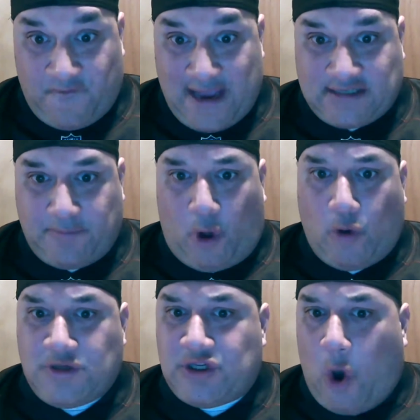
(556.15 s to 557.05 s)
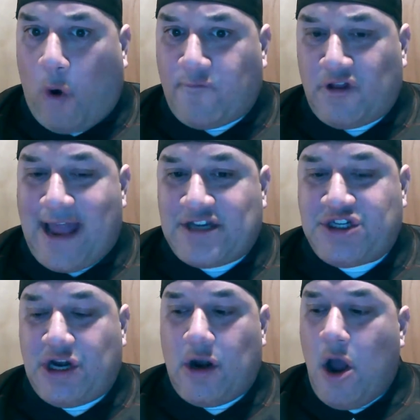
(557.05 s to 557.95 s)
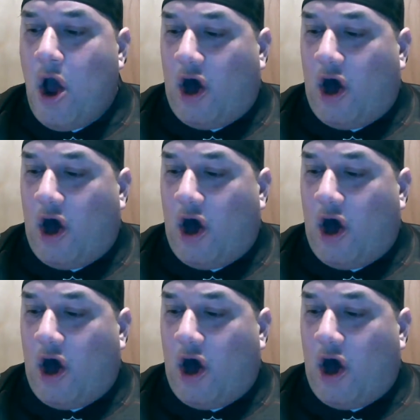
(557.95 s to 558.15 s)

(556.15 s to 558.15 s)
Fiesta Bowl was over last year